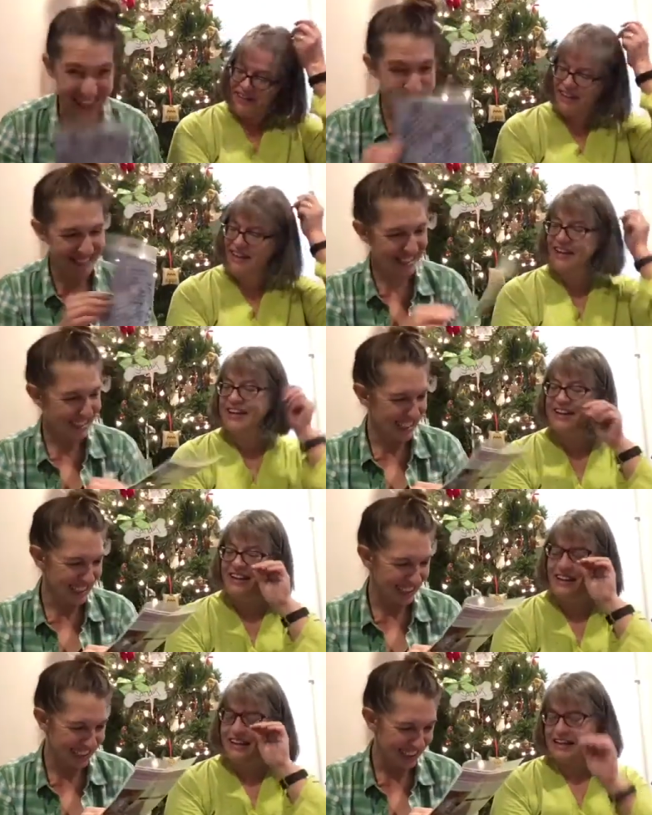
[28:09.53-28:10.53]
Speaker 1: I really like
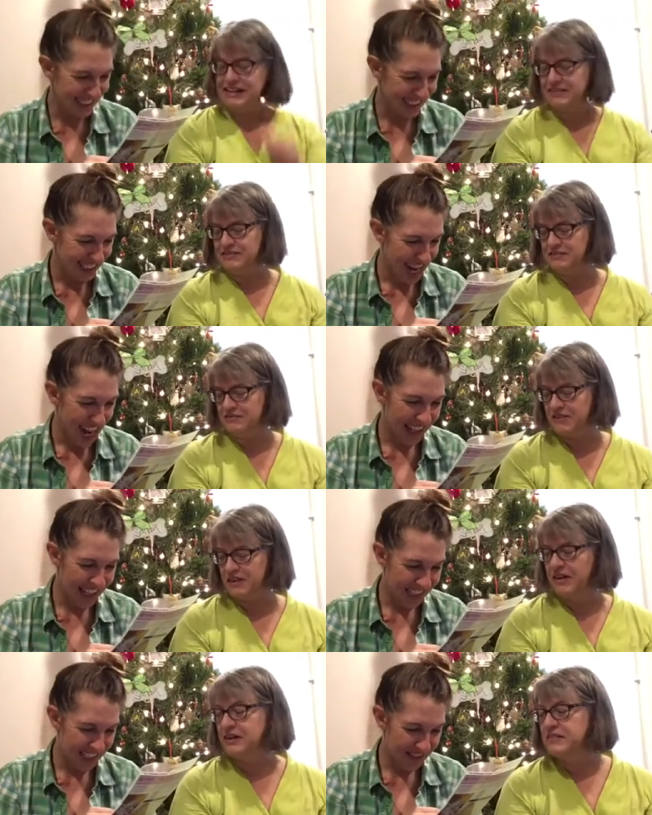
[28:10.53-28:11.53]
it. I think
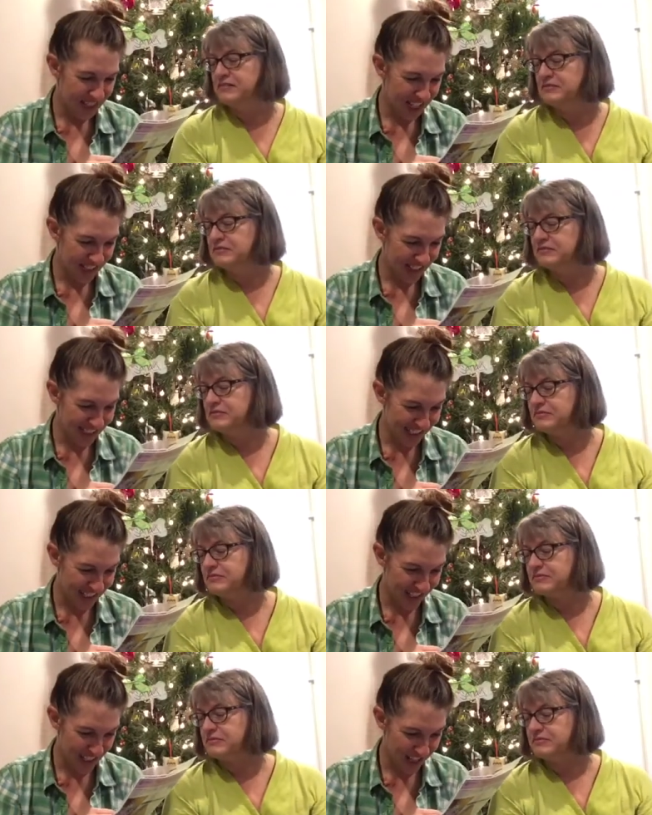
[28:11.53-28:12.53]
it's going to be challenging because a
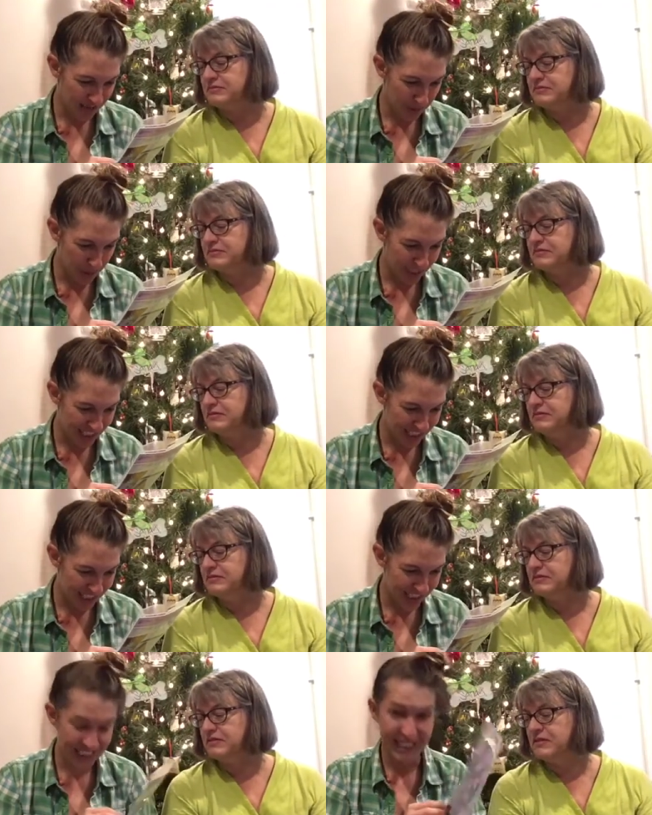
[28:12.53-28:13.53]
lot of points.